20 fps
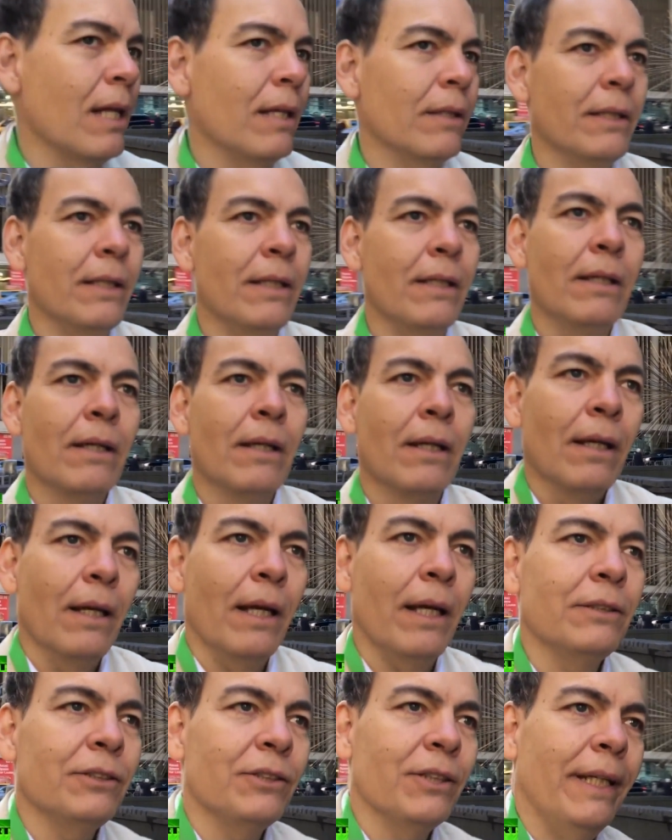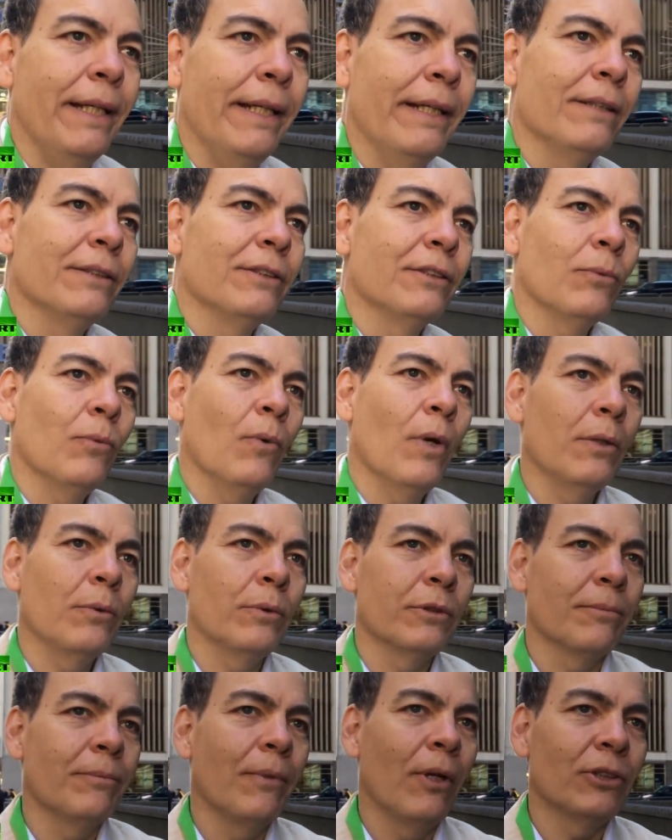colony, as it is, the one
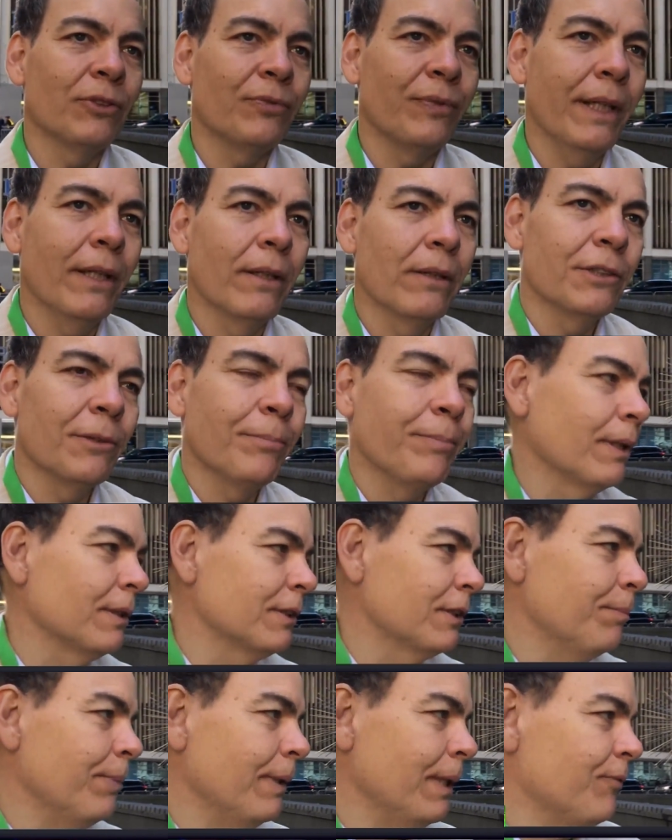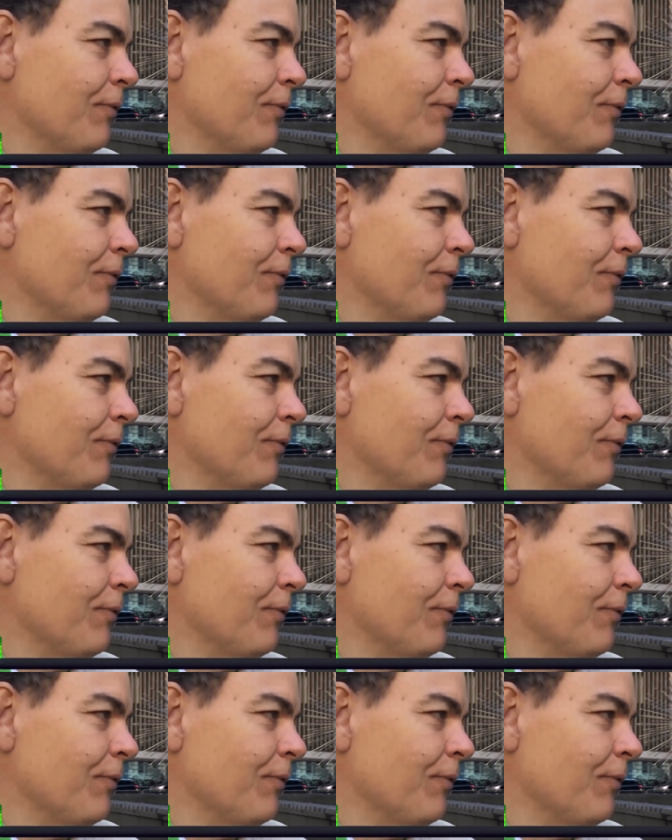with the most fingers appears to